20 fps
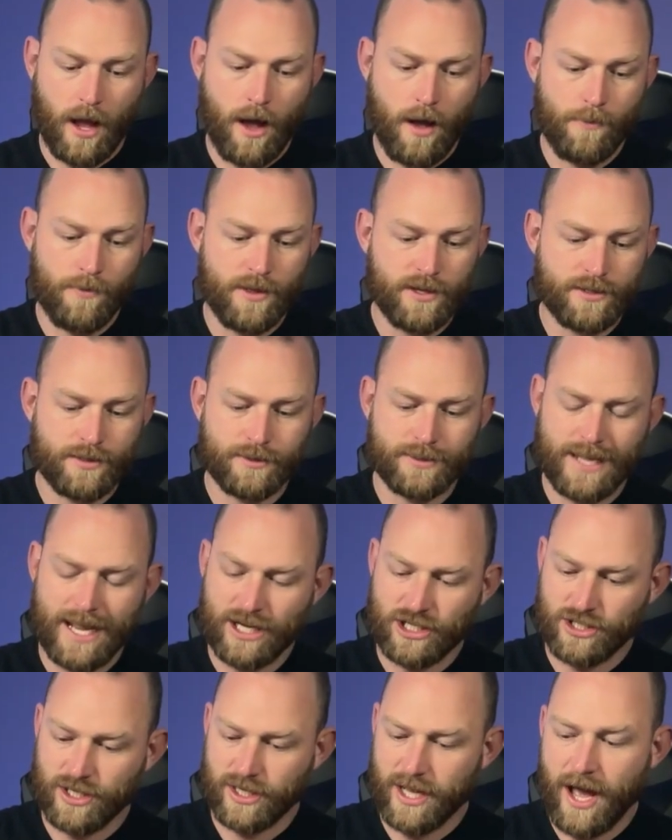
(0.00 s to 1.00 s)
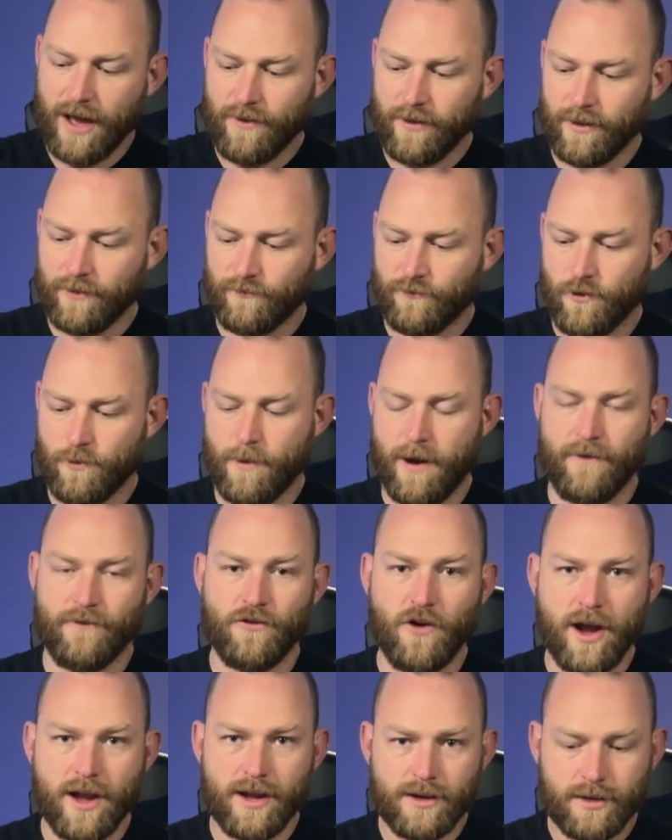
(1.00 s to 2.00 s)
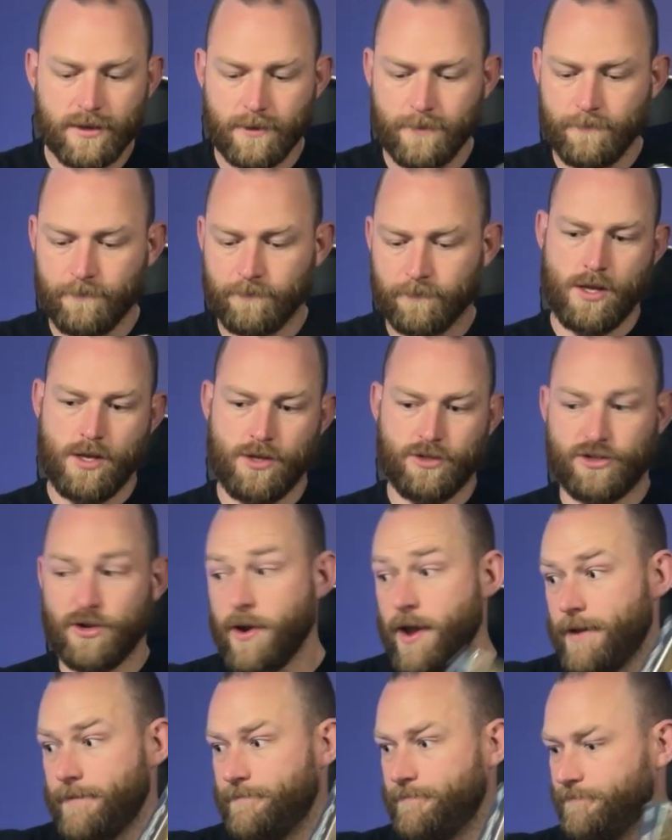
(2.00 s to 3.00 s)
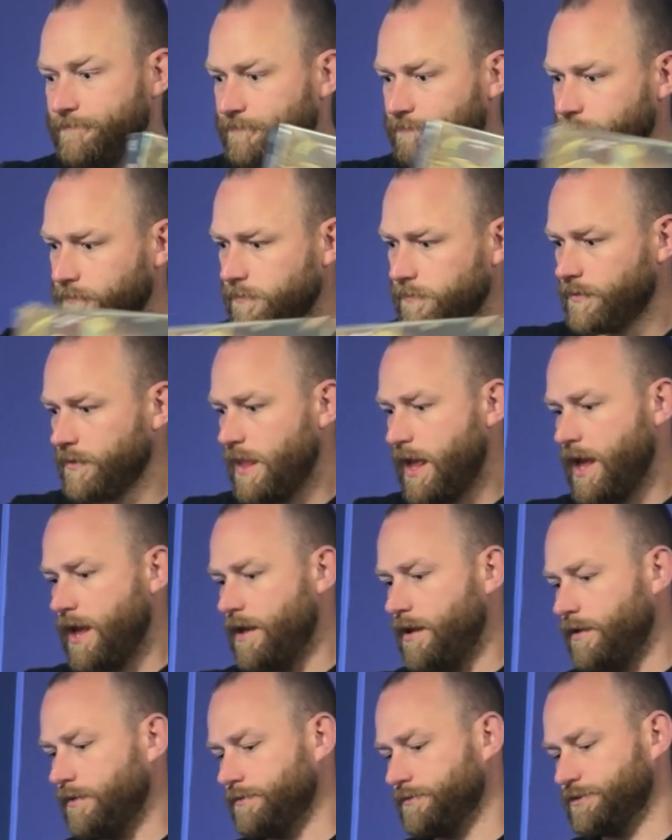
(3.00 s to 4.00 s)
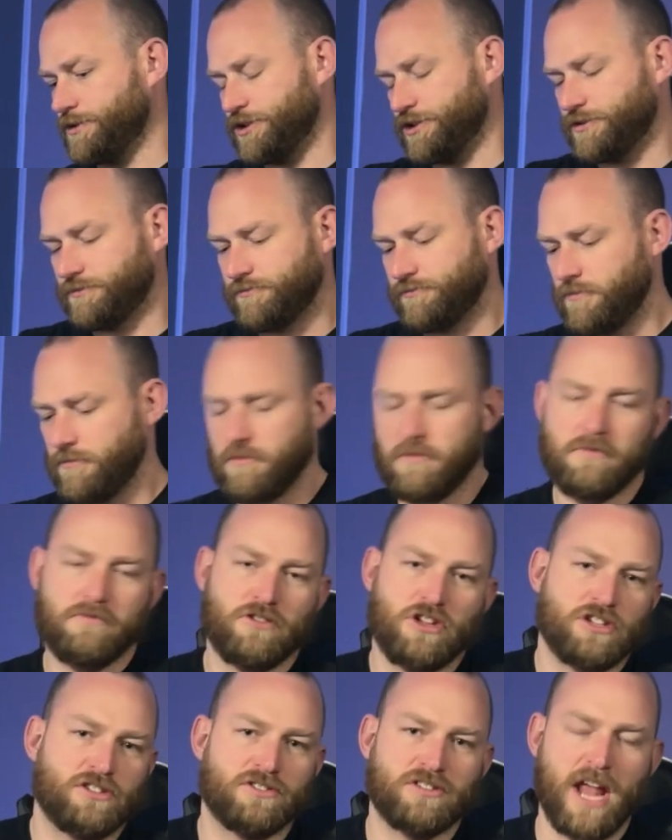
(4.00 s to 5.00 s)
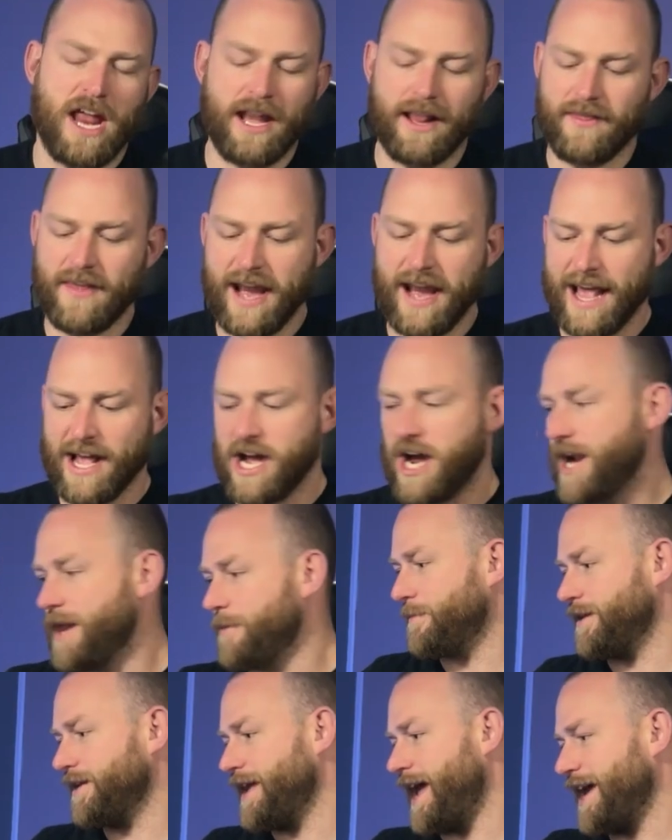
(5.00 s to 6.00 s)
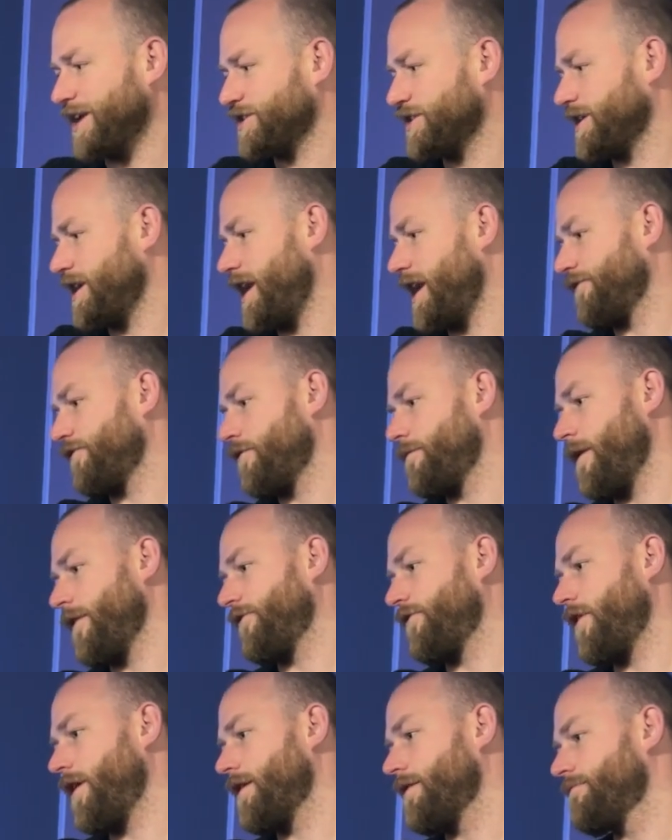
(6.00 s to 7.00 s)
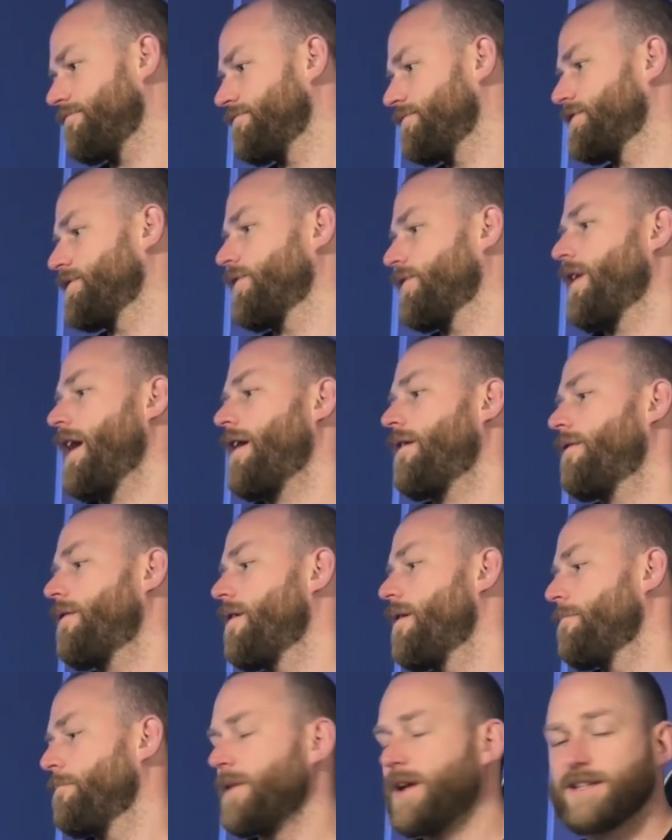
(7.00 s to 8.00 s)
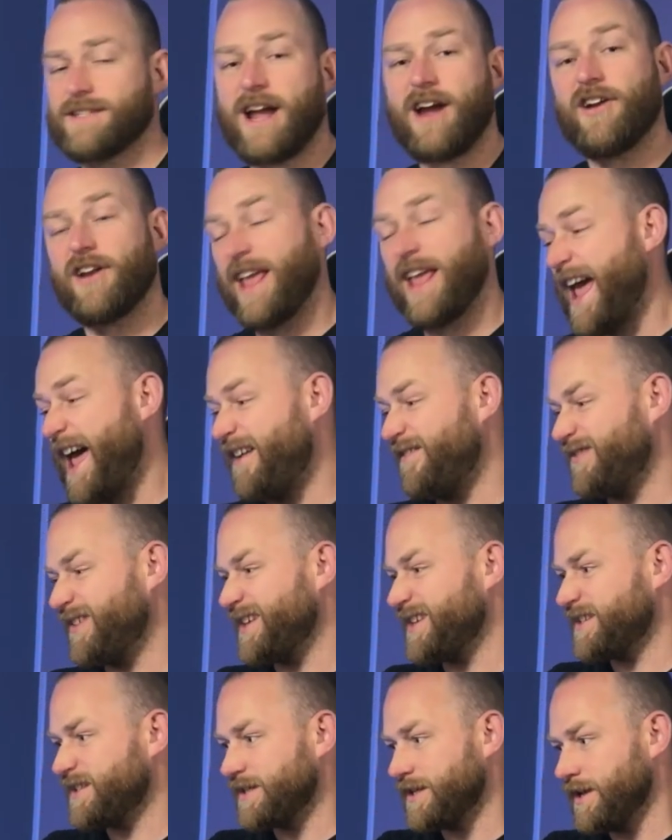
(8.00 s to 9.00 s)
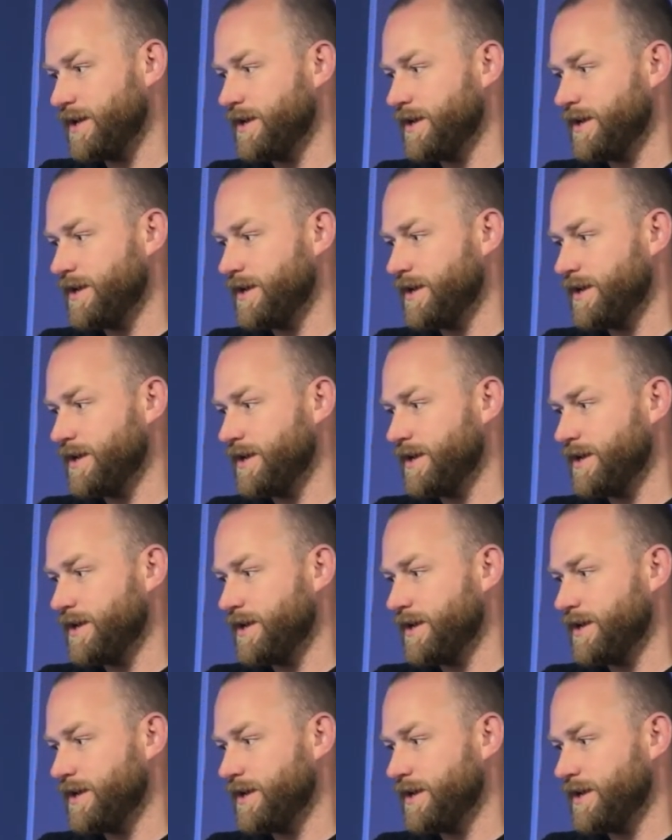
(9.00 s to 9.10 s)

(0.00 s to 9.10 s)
This is actually got for my friend. So yeah, I'll just stating that I got I actually got it for my friend. So that, because I already have these.